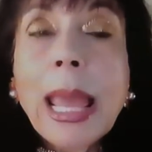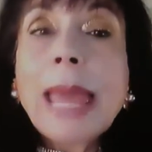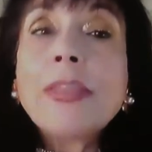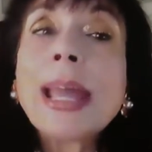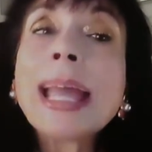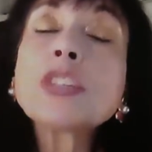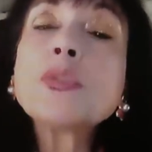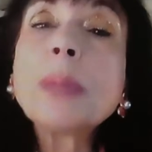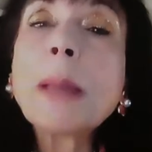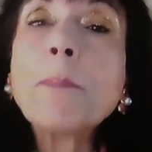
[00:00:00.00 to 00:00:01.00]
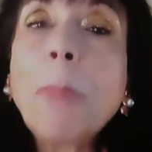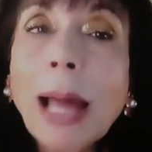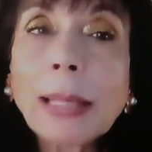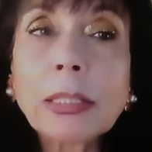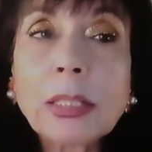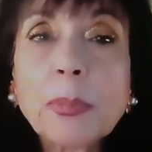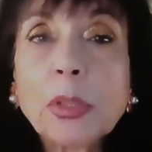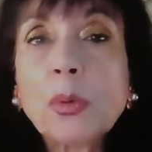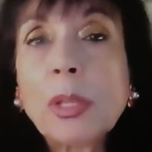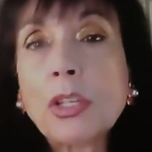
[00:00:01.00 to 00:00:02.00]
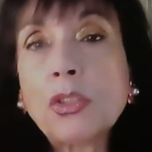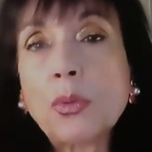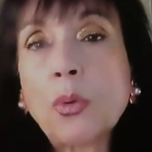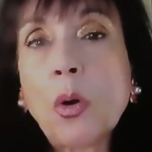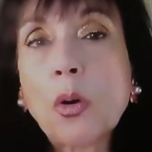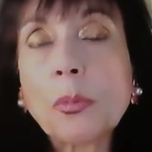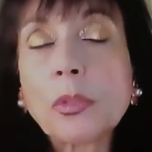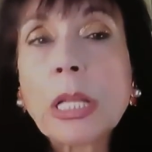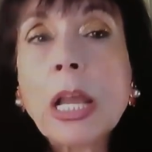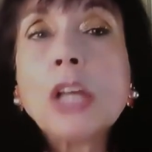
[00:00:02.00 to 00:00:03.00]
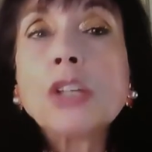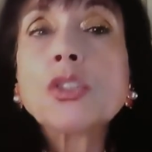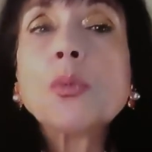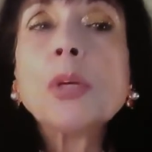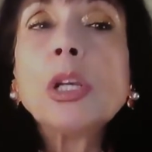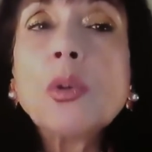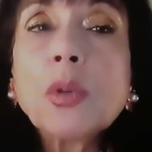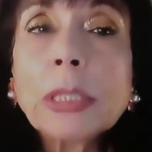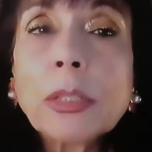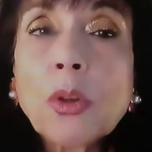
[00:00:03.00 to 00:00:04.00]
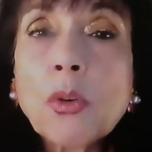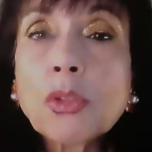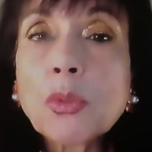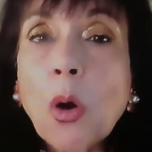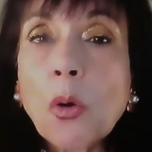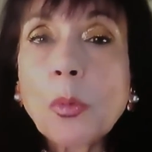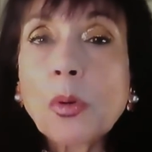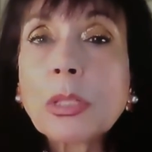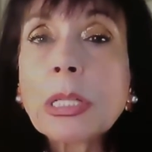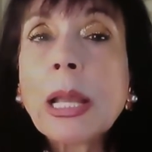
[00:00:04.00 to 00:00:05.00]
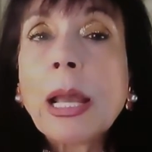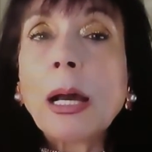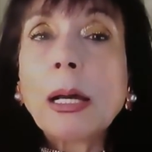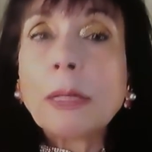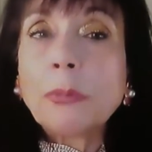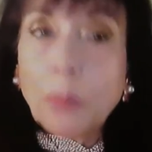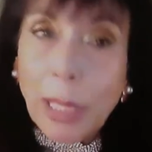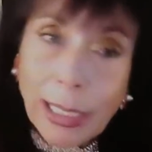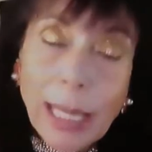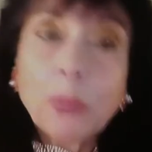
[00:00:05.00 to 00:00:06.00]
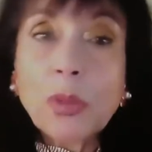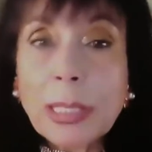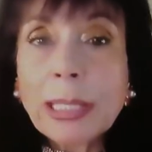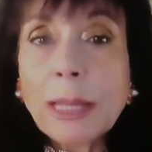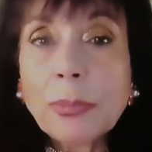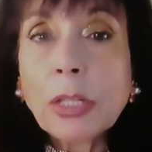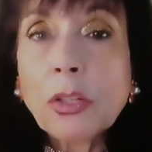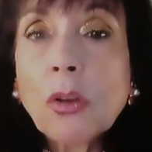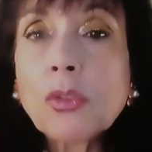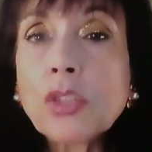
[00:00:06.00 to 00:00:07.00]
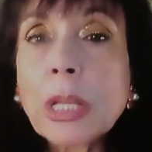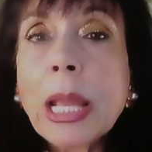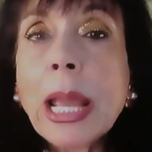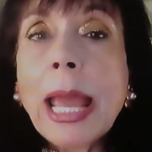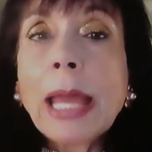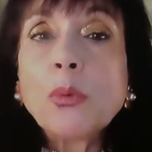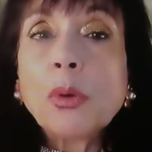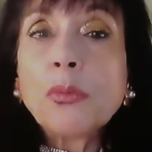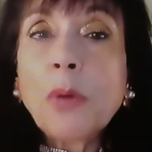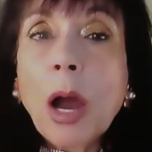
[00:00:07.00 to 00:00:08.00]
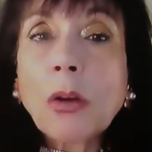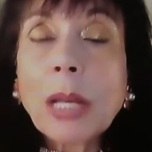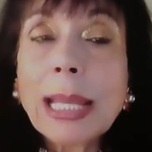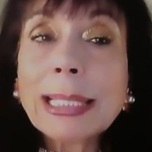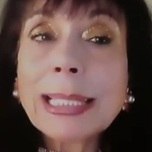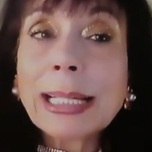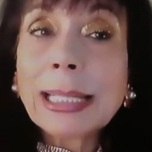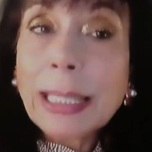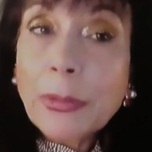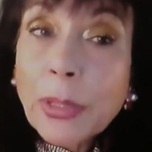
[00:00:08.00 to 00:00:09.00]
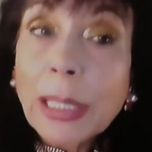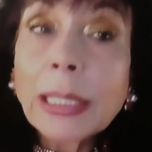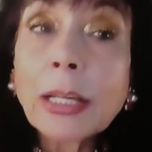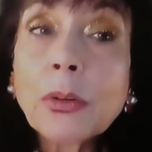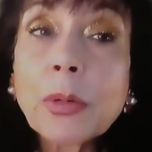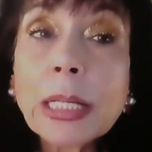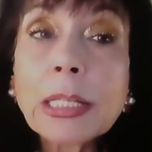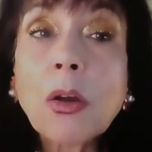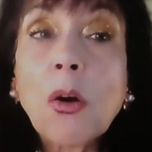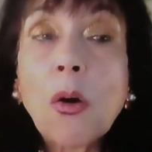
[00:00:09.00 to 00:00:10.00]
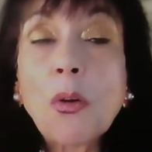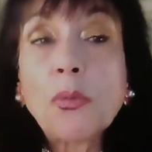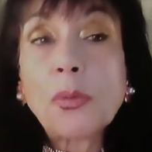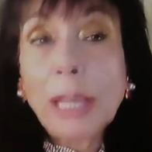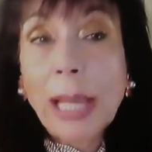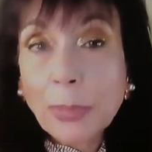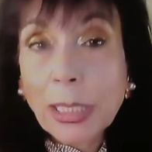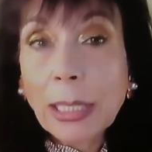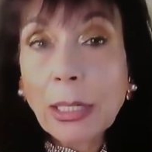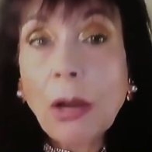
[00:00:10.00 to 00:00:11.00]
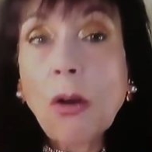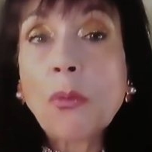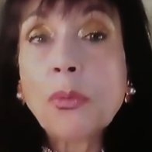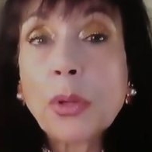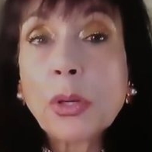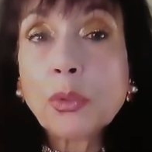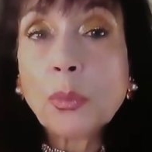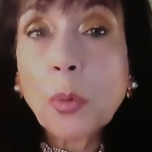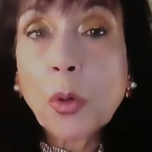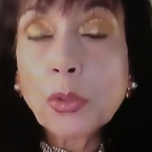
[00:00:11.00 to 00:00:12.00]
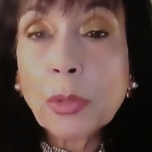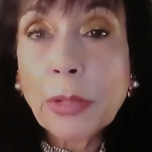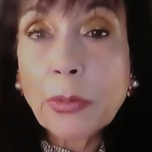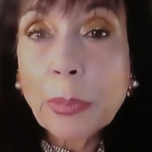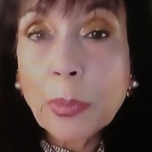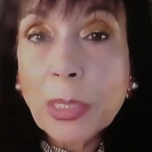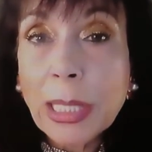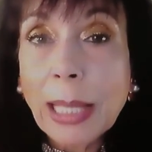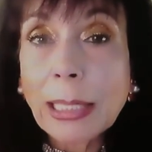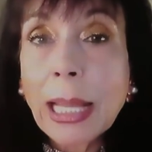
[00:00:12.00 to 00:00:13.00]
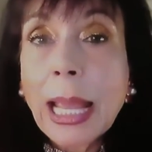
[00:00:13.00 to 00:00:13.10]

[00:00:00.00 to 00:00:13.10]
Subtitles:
And there has to be a balance between these 2 hormones. So we looked at those hormones again with the same technology, and we found a significant increase of leptin of 32.23%